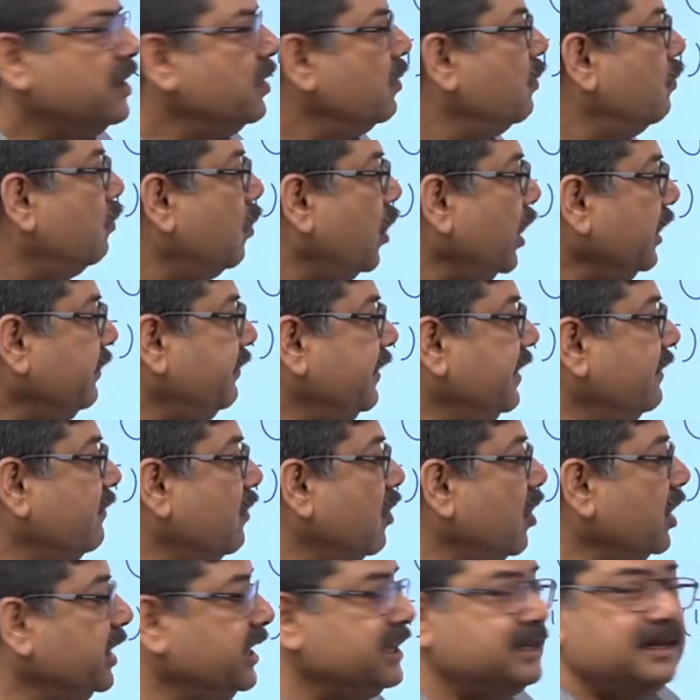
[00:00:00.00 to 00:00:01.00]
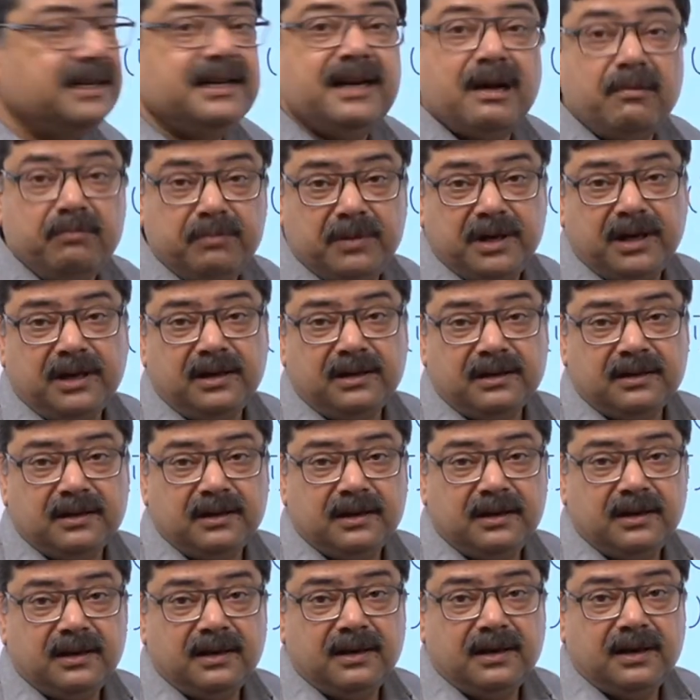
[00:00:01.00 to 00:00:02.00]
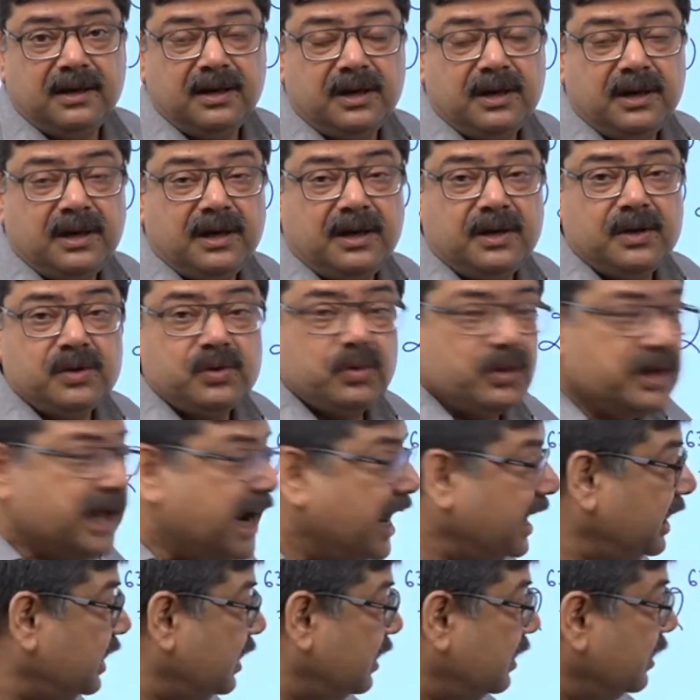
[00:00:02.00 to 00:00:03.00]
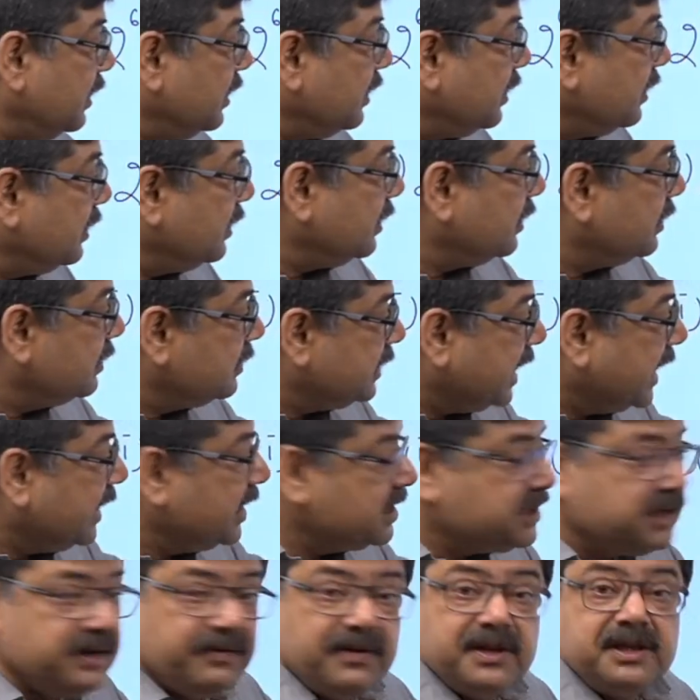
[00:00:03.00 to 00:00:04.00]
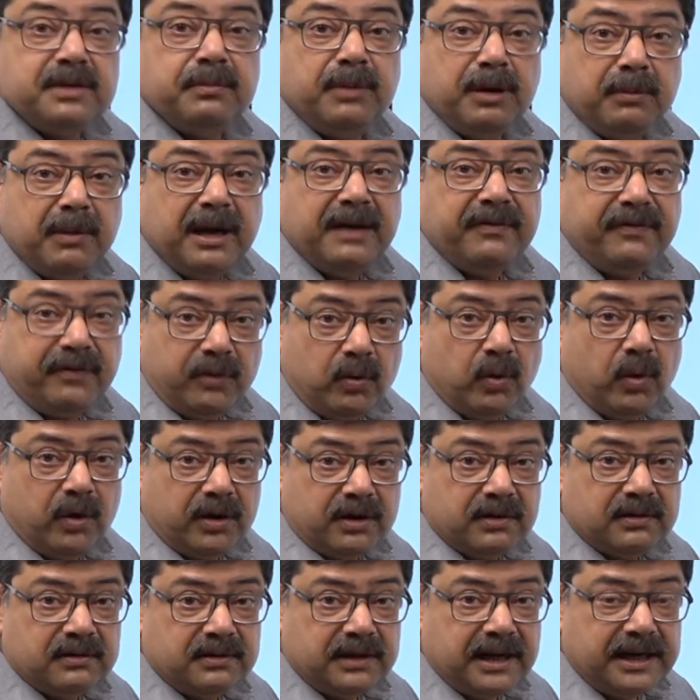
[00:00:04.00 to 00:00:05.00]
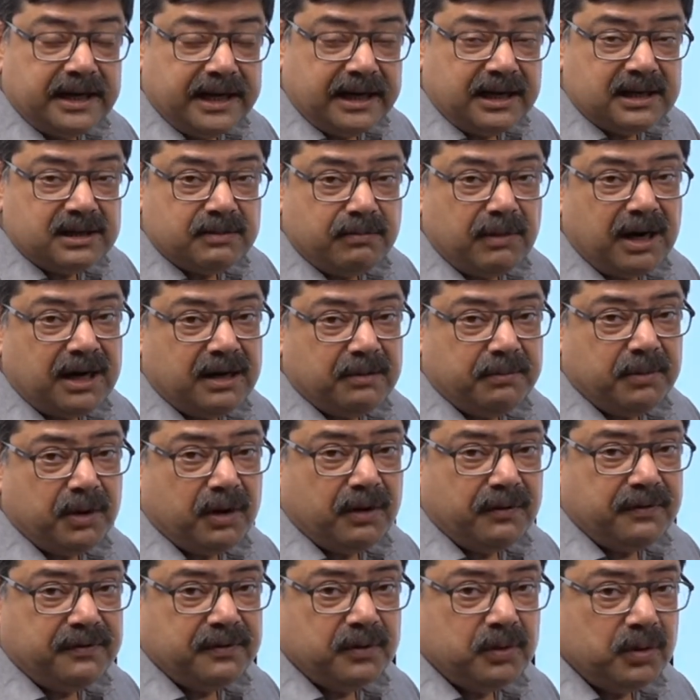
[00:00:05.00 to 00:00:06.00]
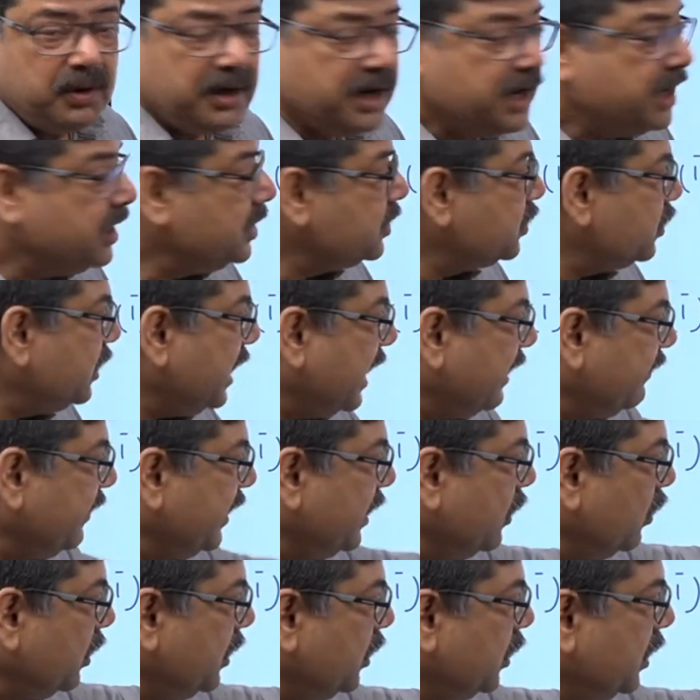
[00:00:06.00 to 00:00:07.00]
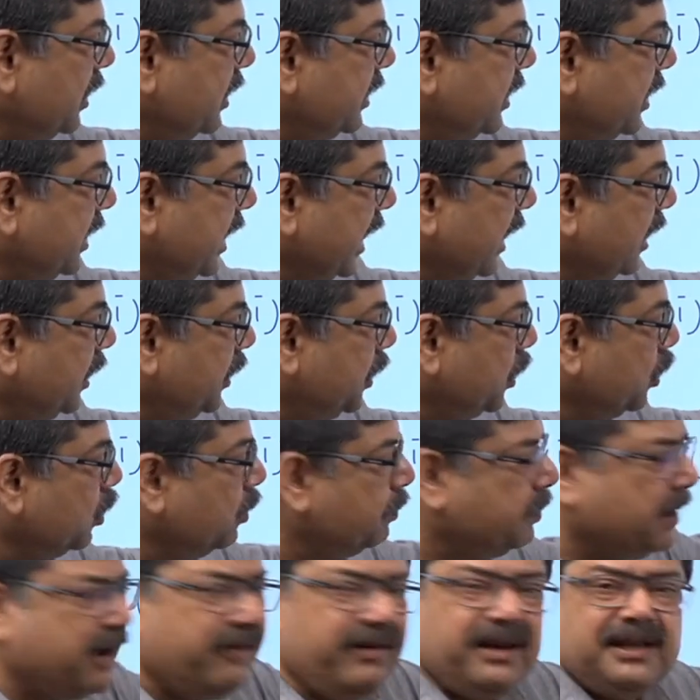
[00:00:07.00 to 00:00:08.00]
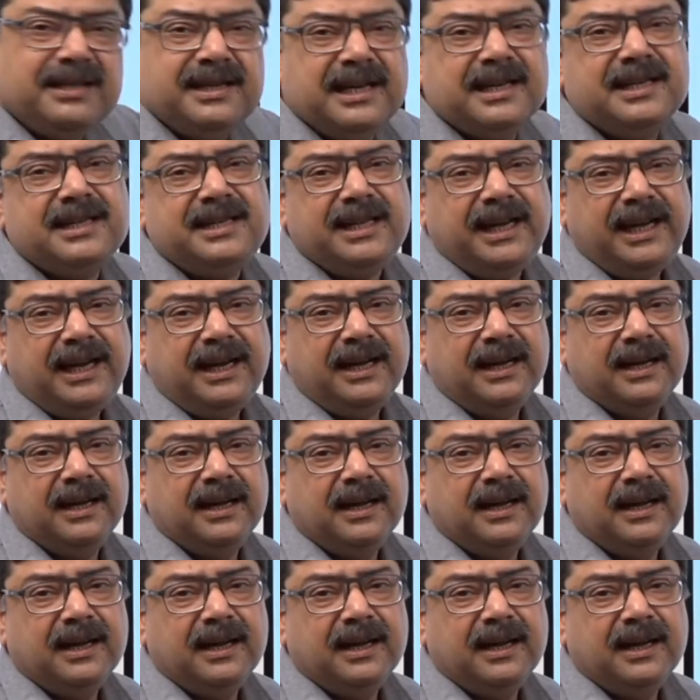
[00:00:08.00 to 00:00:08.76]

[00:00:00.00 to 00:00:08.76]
What we want is a number so that is divisible by 4, the nearest multiple of 4, so that we know till 2 power 60,